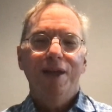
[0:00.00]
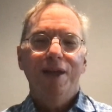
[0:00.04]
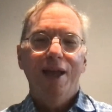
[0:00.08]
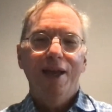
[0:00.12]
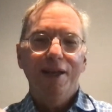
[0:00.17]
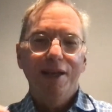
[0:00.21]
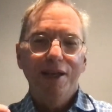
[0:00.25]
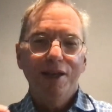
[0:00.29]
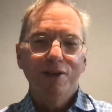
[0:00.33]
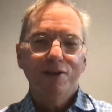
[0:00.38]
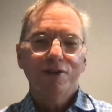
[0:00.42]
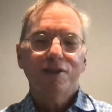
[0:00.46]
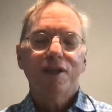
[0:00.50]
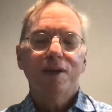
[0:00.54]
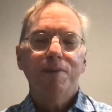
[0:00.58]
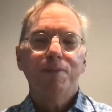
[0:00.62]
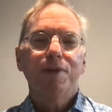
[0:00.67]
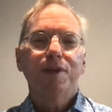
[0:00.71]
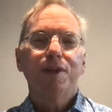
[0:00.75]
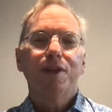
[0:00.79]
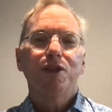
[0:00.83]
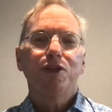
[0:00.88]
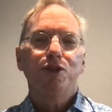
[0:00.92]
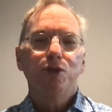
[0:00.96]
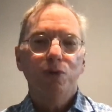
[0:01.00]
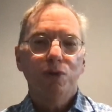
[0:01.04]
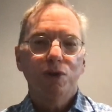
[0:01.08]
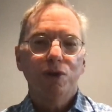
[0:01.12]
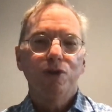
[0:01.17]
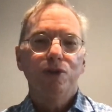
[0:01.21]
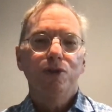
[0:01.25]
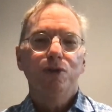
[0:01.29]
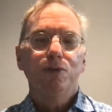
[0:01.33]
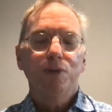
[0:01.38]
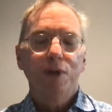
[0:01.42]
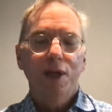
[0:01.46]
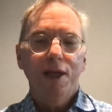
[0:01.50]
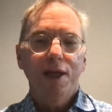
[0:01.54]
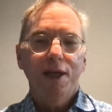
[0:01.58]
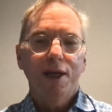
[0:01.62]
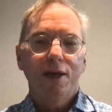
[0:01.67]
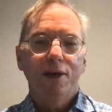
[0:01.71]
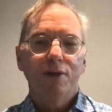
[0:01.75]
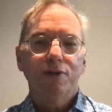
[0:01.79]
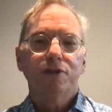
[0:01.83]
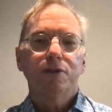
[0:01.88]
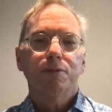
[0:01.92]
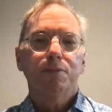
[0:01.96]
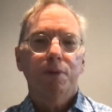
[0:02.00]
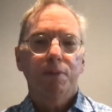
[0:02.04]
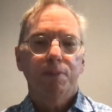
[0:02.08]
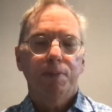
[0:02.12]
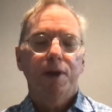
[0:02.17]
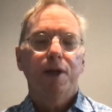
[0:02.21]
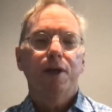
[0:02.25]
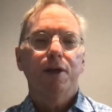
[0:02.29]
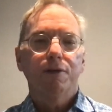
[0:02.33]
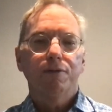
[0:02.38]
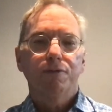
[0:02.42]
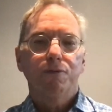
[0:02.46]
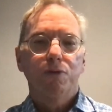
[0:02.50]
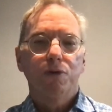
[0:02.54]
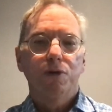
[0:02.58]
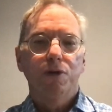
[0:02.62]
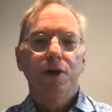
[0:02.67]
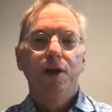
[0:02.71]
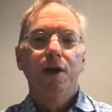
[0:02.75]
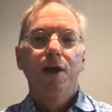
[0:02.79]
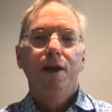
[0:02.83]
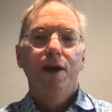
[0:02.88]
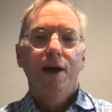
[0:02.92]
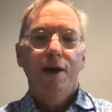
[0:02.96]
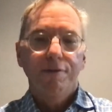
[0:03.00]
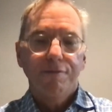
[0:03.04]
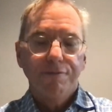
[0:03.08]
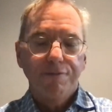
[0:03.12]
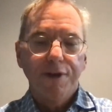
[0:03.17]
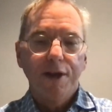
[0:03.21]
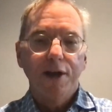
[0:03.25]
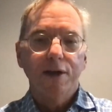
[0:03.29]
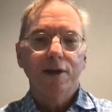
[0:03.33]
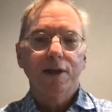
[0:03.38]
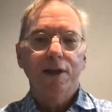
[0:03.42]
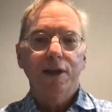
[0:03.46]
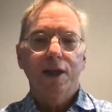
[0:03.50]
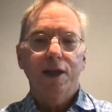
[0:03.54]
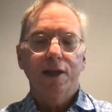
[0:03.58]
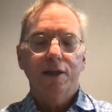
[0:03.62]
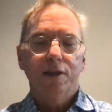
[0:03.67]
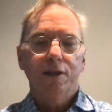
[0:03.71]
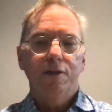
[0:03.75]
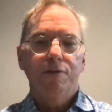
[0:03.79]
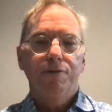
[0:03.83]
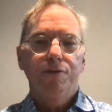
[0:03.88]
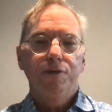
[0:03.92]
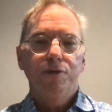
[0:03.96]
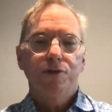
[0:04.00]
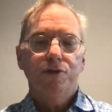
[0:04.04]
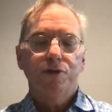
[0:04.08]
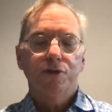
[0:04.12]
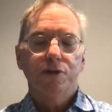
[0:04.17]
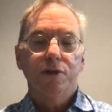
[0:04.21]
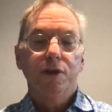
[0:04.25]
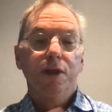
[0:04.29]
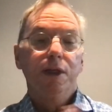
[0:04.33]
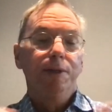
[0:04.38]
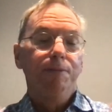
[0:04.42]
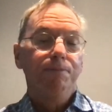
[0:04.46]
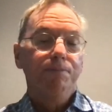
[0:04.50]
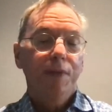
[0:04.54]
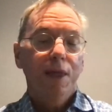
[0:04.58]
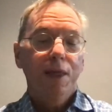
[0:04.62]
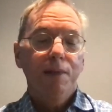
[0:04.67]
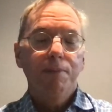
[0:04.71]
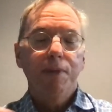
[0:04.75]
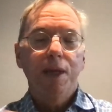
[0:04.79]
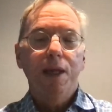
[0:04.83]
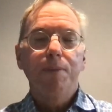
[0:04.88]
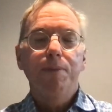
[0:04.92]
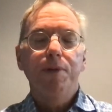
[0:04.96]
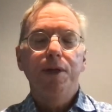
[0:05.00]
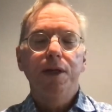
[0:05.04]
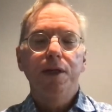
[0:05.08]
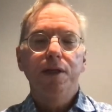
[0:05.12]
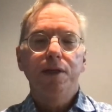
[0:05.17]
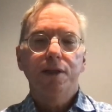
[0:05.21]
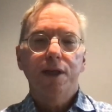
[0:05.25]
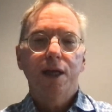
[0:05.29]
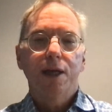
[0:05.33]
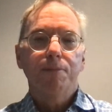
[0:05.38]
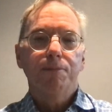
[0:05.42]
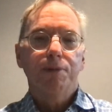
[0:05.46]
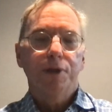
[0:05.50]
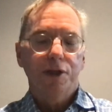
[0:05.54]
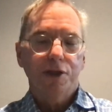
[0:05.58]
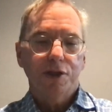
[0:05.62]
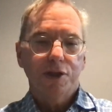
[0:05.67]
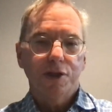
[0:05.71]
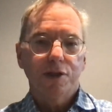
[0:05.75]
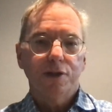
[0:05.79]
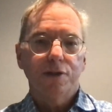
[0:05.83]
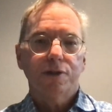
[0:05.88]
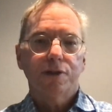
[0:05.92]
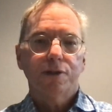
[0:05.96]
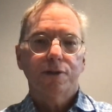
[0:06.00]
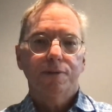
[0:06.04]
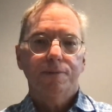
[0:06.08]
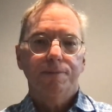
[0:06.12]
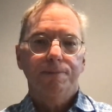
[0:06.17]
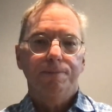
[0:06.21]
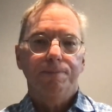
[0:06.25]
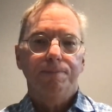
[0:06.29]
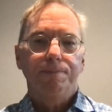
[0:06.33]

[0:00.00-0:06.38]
And here's something that you can do now to prepare for a very likely future in maybe 10 plus years.